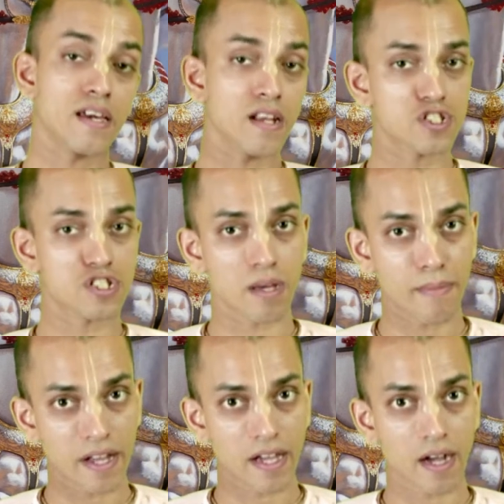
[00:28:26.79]
He
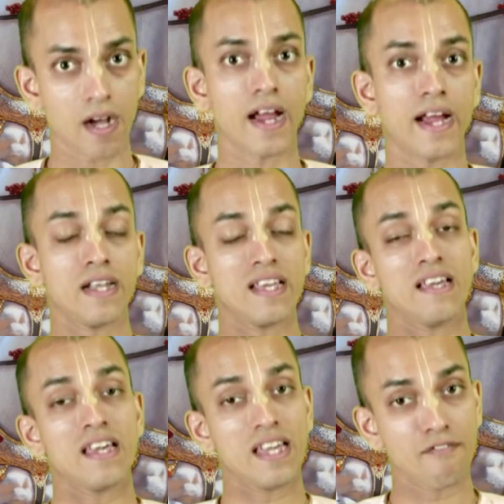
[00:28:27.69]
reached America,
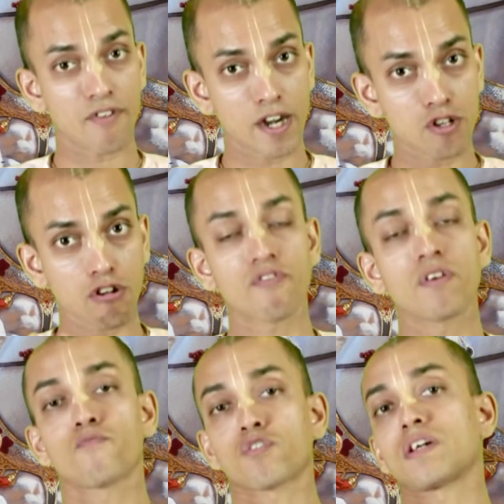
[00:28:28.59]
and in front
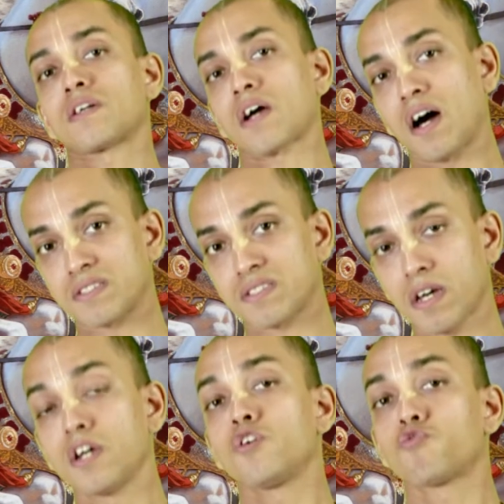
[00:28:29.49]
of him was a
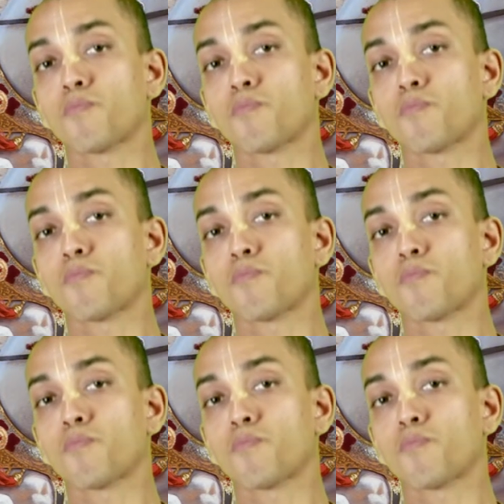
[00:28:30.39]
task